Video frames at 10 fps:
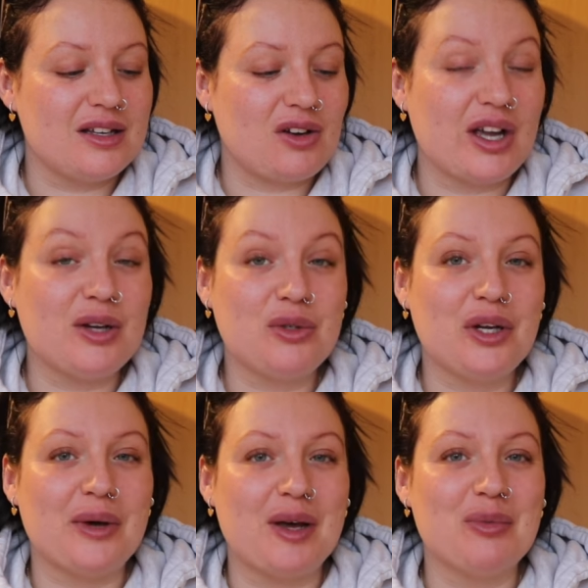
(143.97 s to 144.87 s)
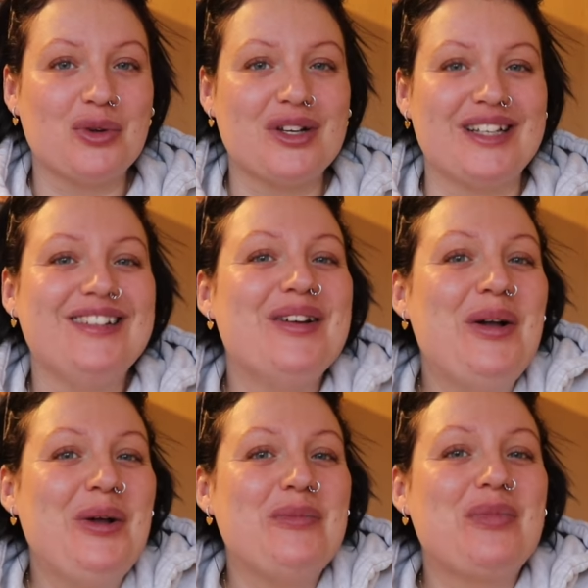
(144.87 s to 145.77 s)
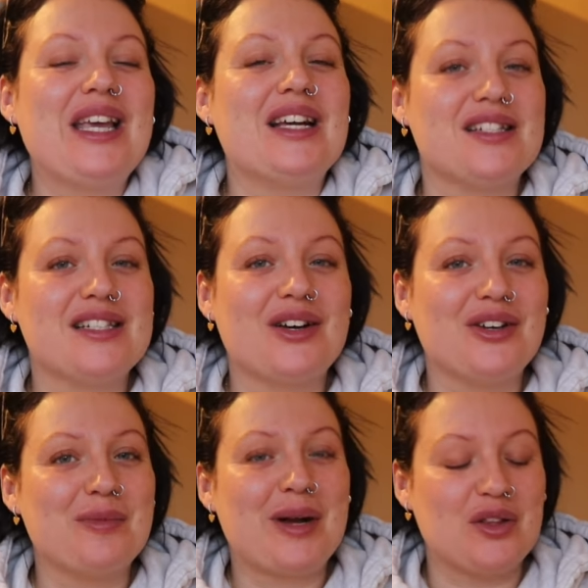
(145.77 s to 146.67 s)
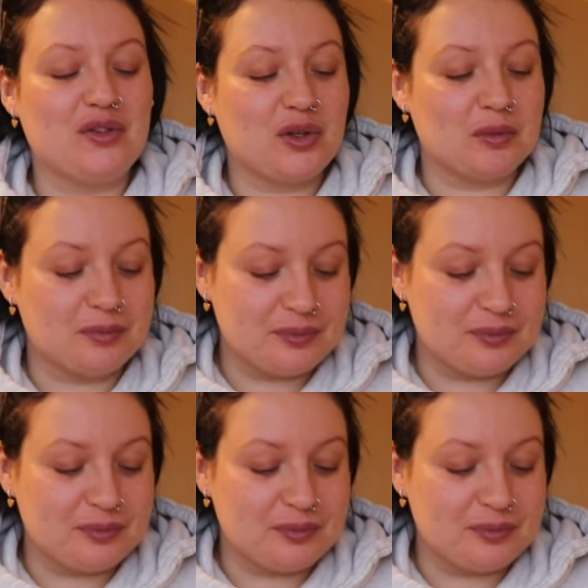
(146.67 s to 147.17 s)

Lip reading: Like, he'll do it, but he has to tell you about the form.